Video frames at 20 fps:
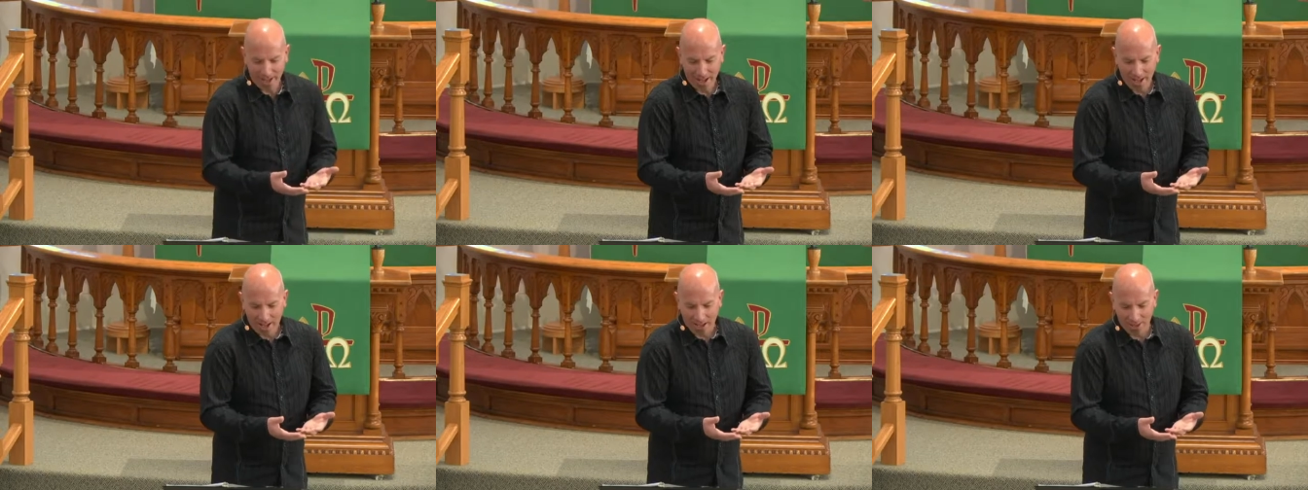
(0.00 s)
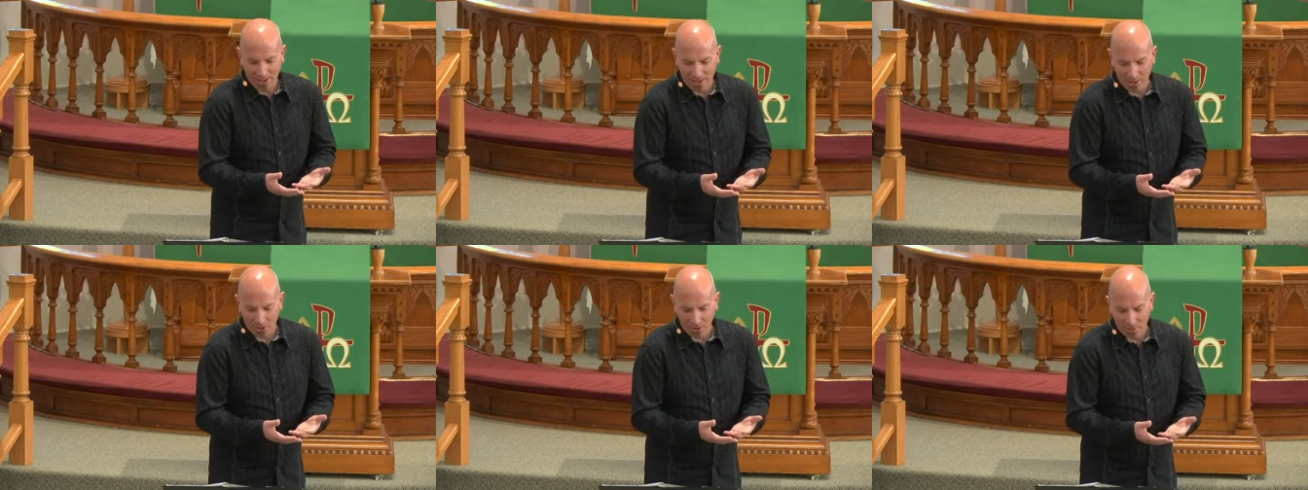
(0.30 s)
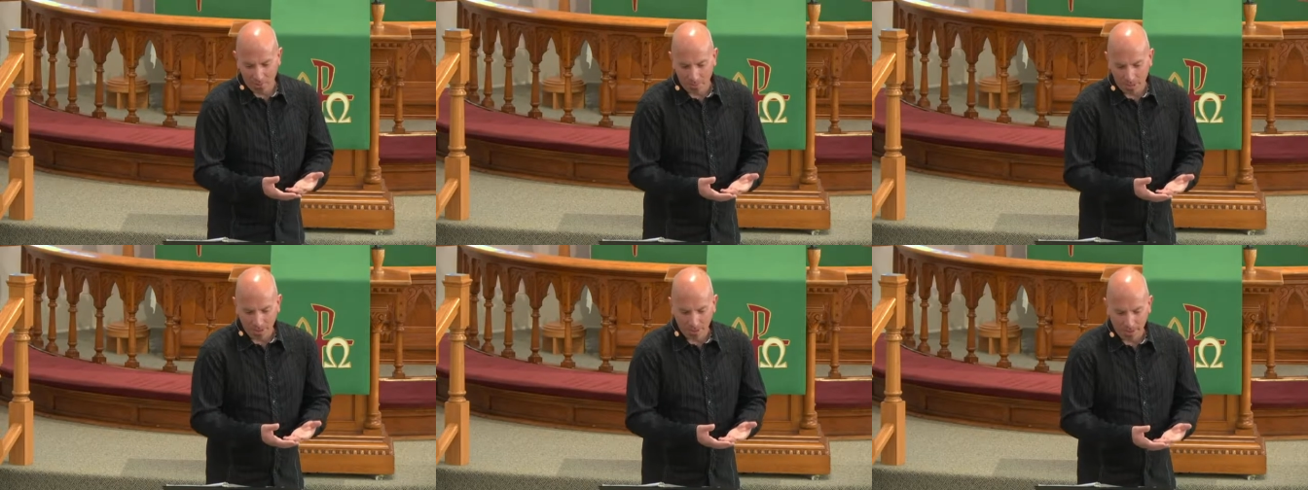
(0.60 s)
another
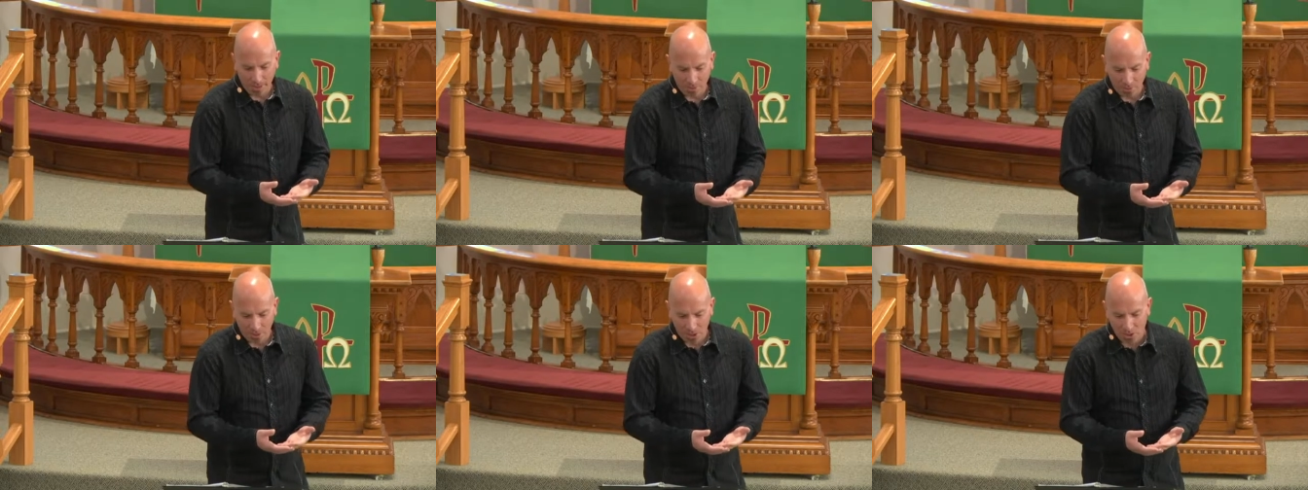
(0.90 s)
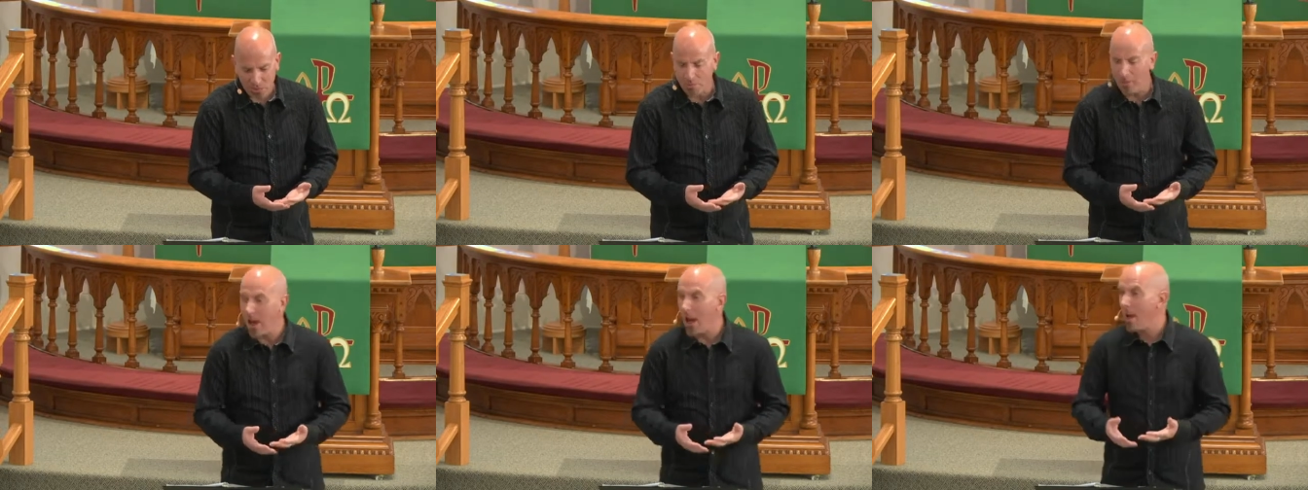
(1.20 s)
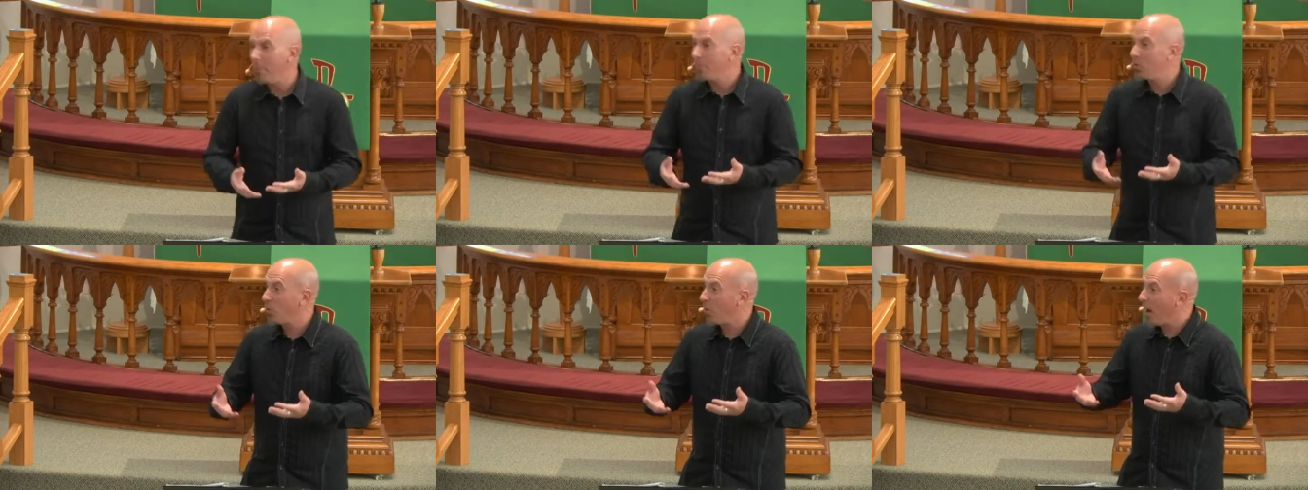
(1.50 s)
meal in which
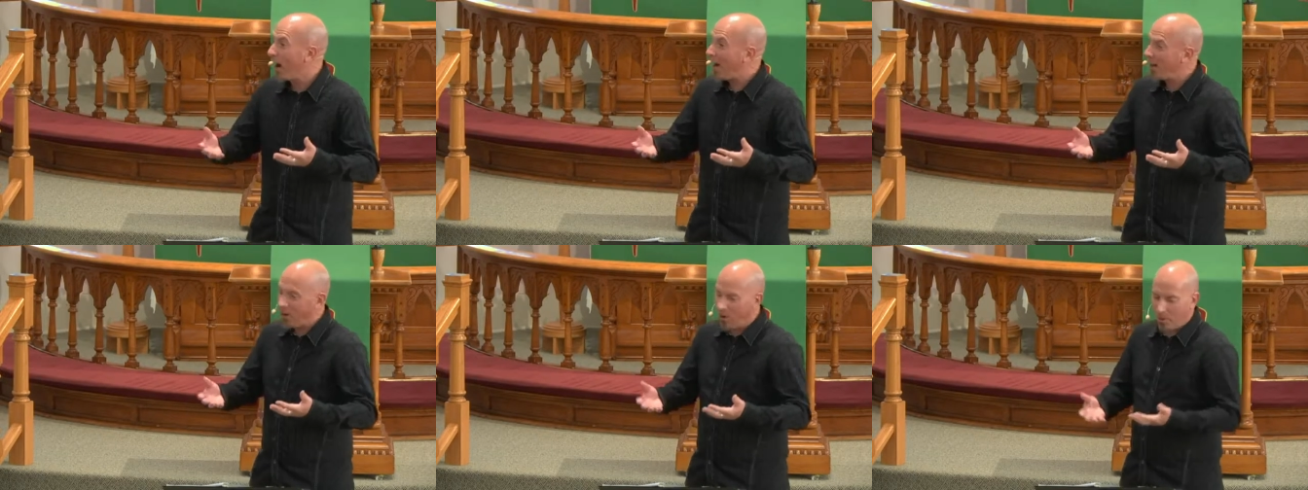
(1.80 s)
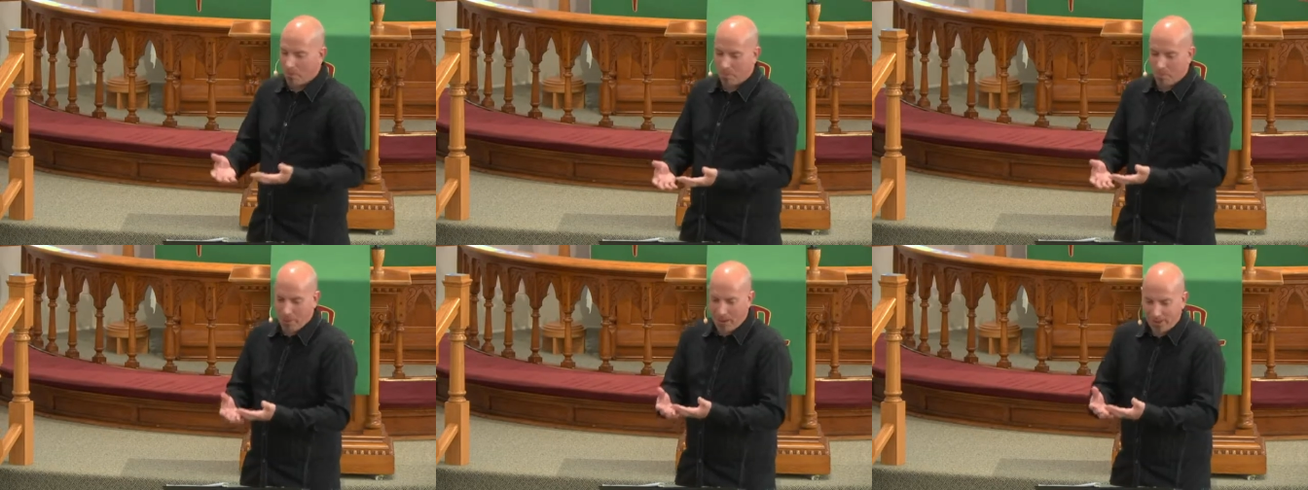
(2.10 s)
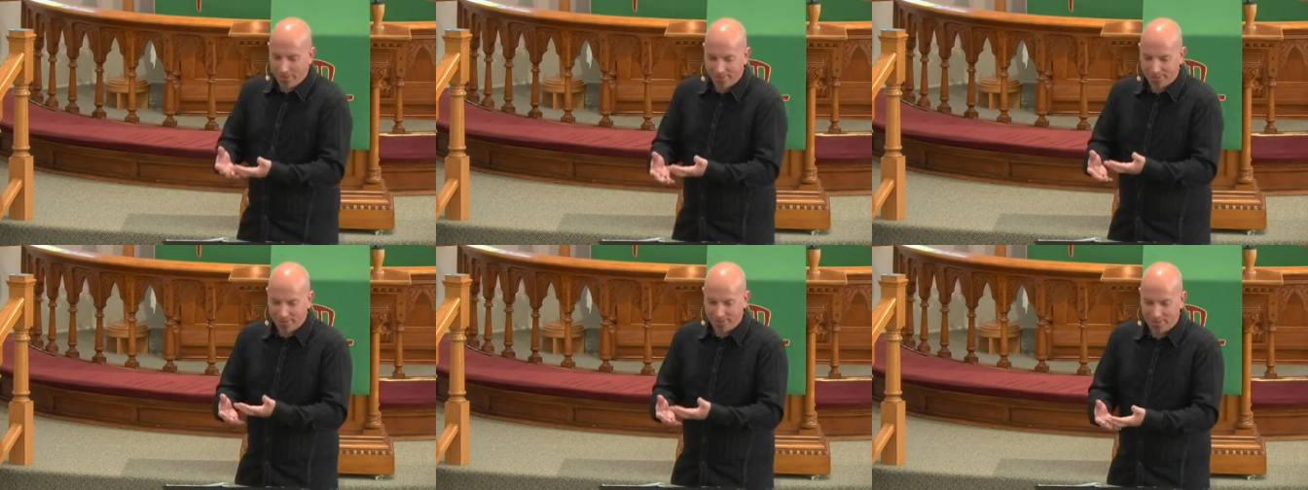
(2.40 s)
mom tried her
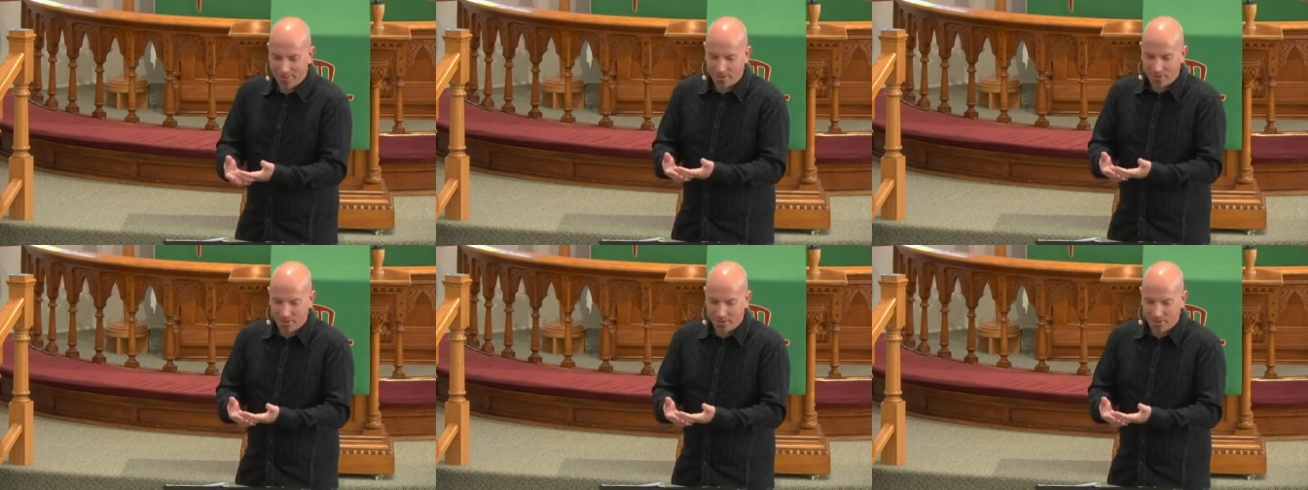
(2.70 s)
best